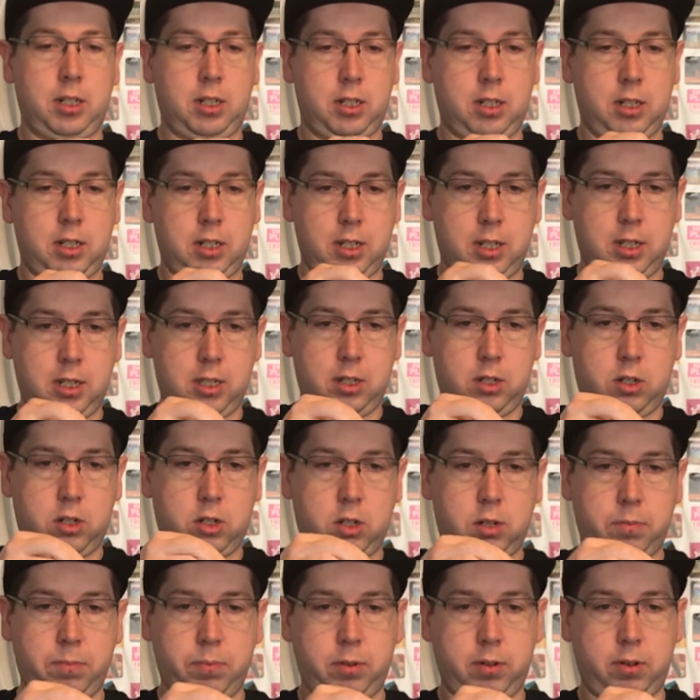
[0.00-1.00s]
Clear the
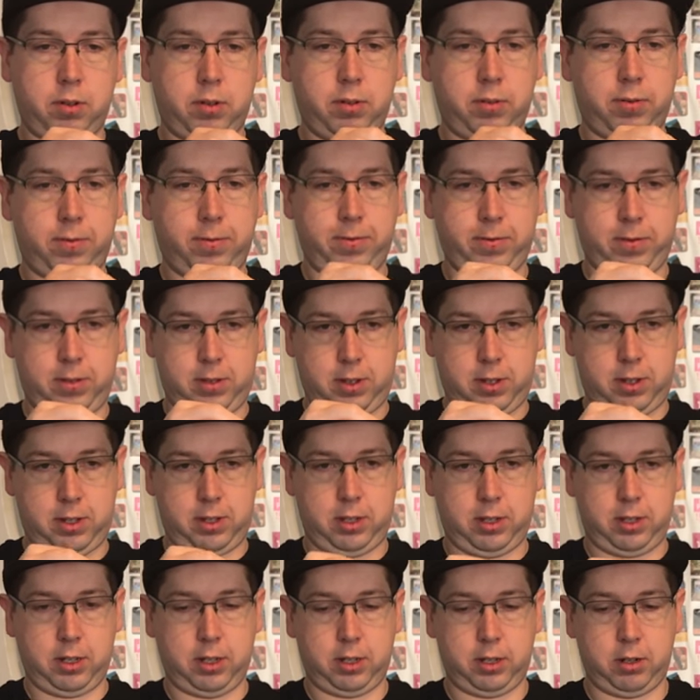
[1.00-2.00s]
top of
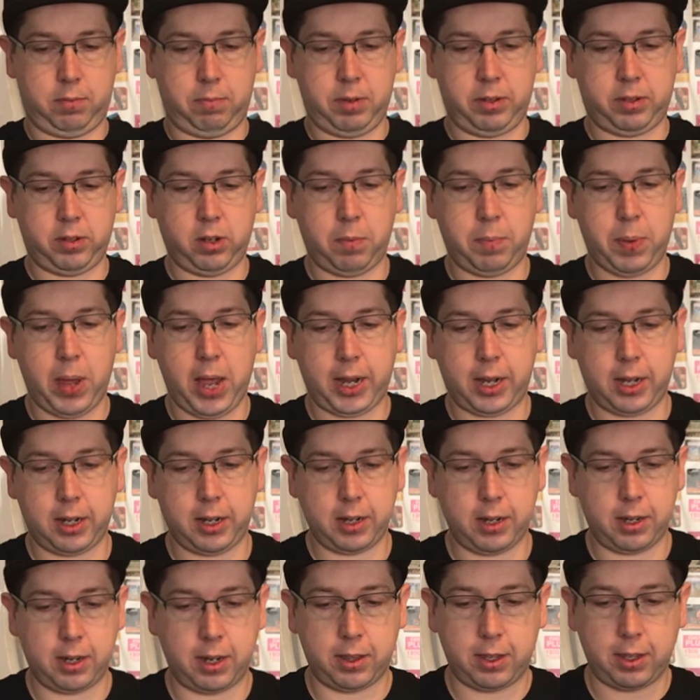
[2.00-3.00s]
the little miso
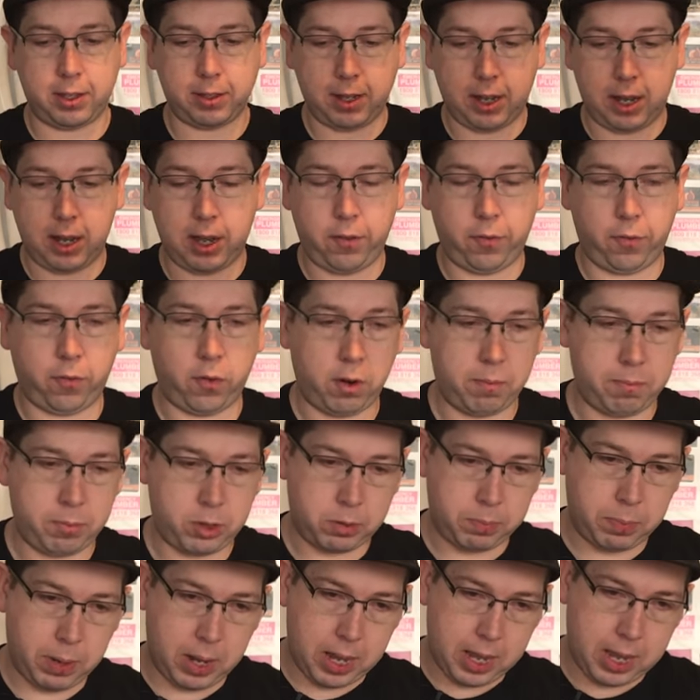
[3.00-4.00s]
packet. Now these are from
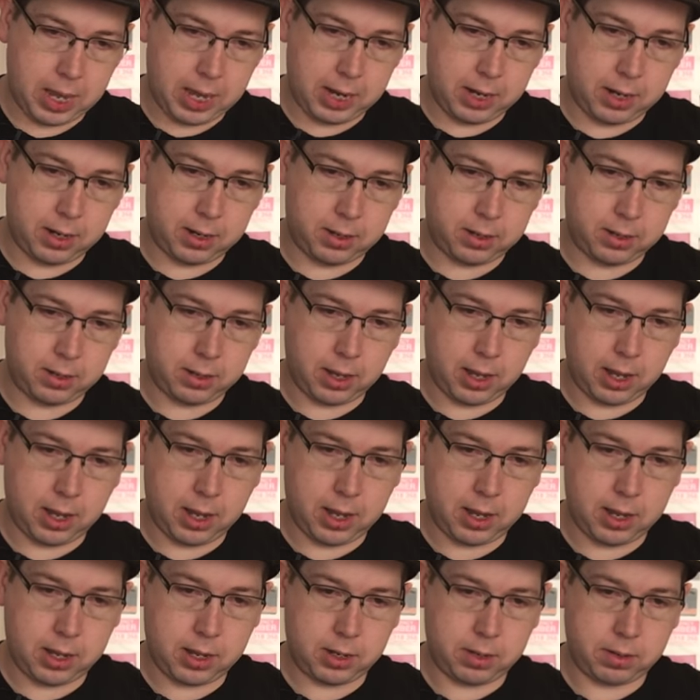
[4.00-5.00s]
Japan. They
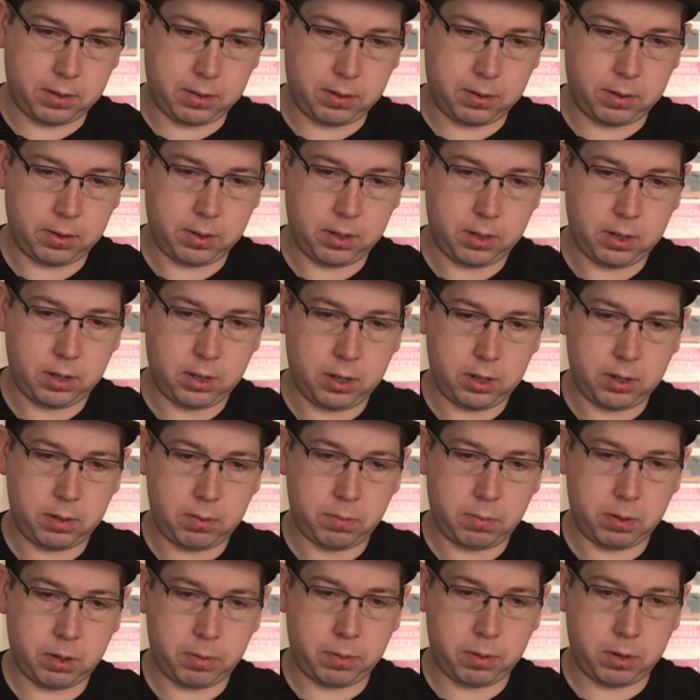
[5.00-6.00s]
are
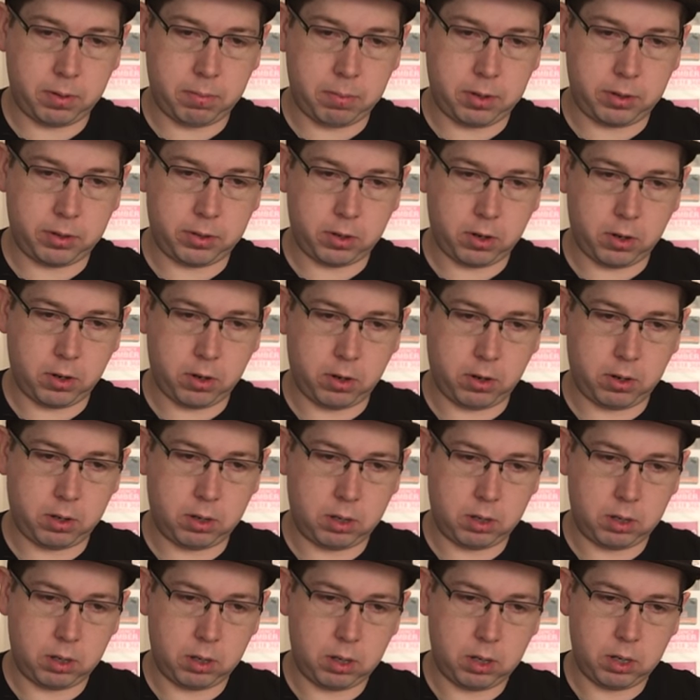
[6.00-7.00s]
proper miso
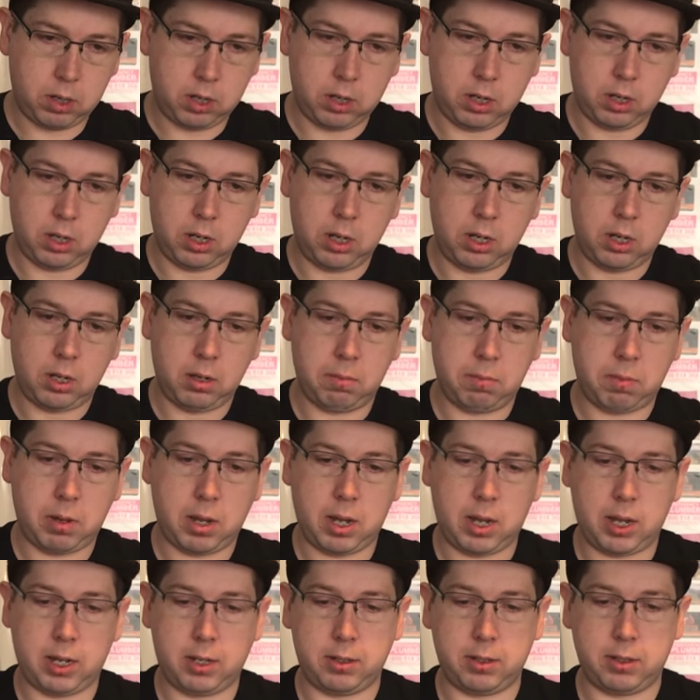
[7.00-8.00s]

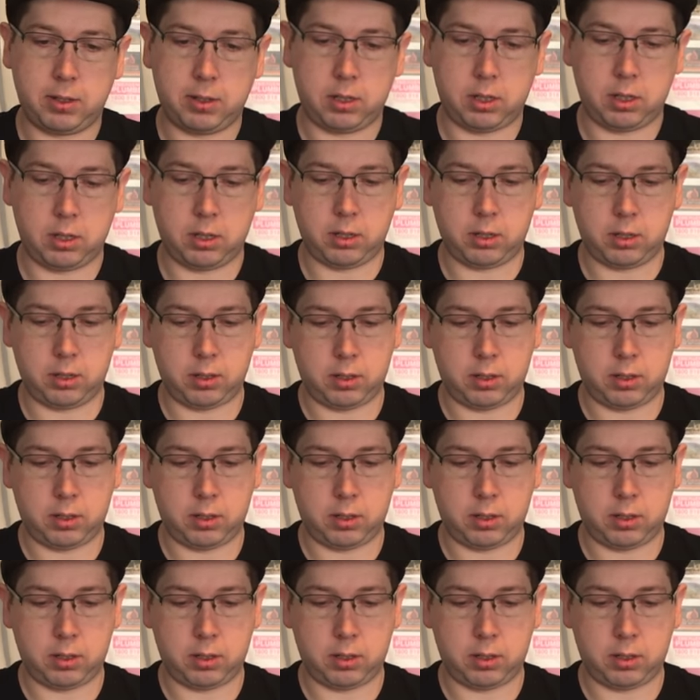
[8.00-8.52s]
paste.